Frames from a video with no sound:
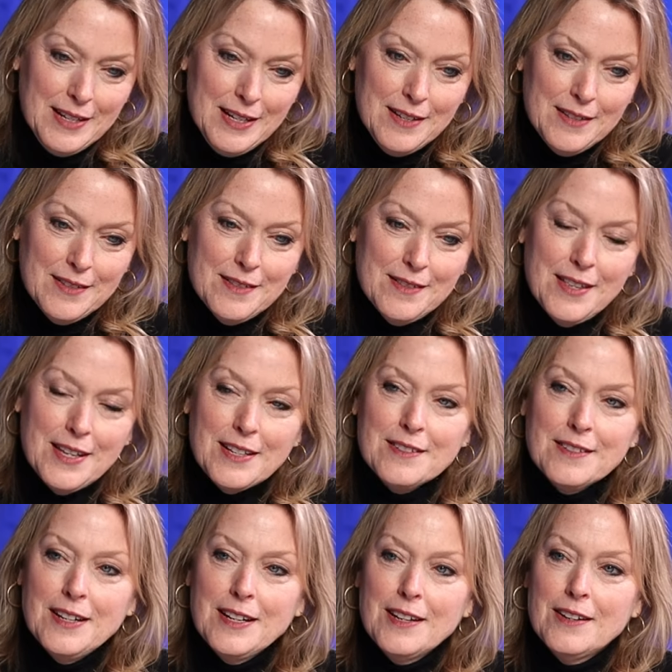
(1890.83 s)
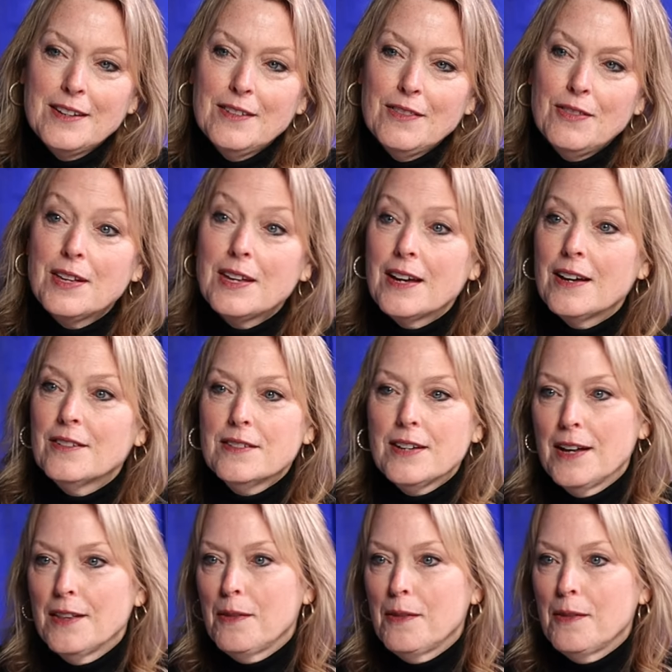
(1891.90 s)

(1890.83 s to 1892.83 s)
is things like, think outside the